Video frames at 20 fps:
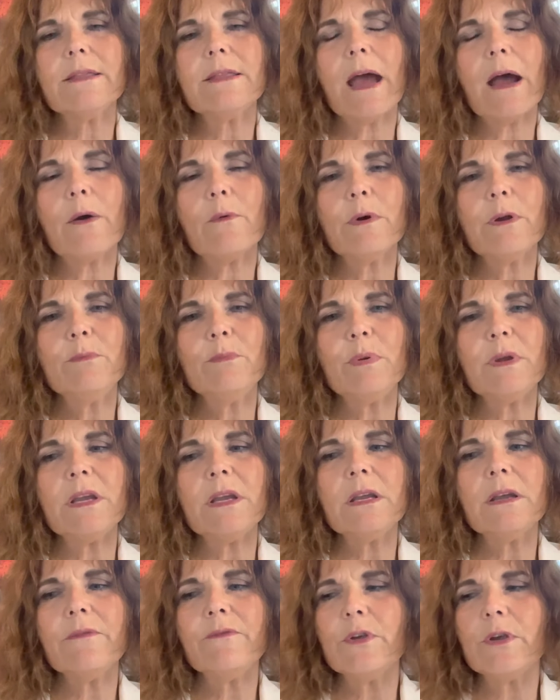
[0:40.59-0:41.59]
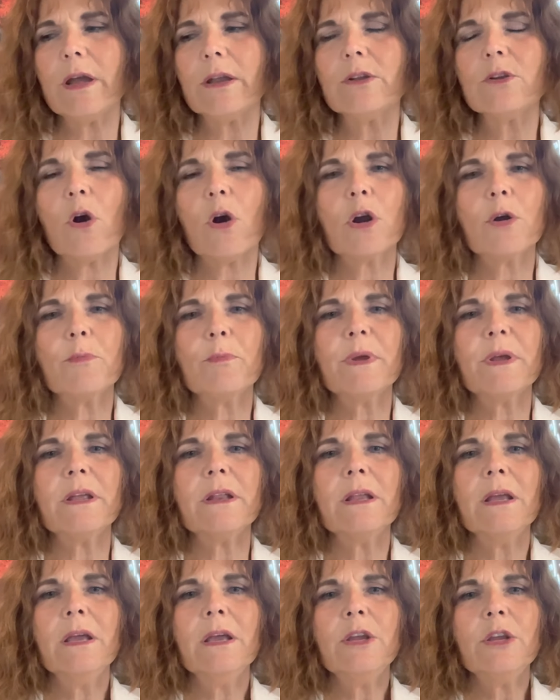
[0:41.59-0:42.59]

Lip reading: That would be if you had carpet,